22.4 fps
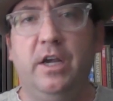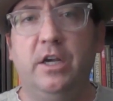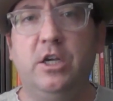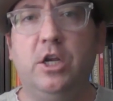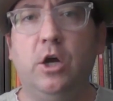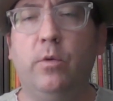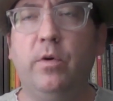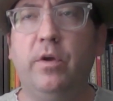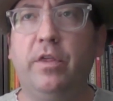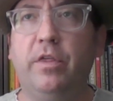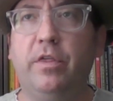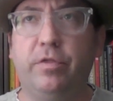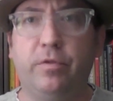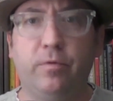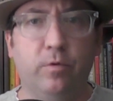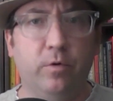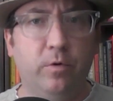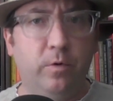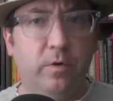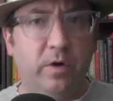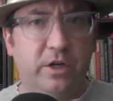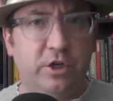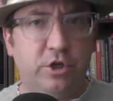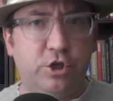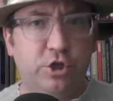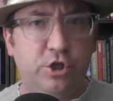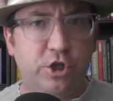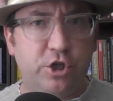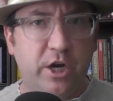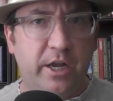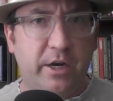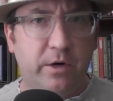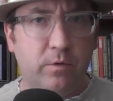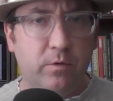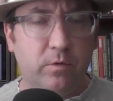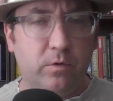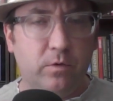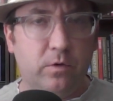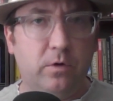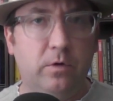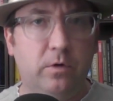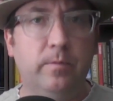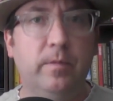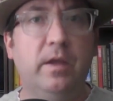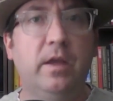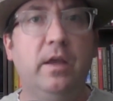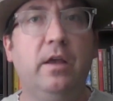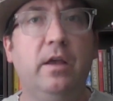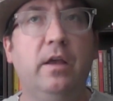going through a general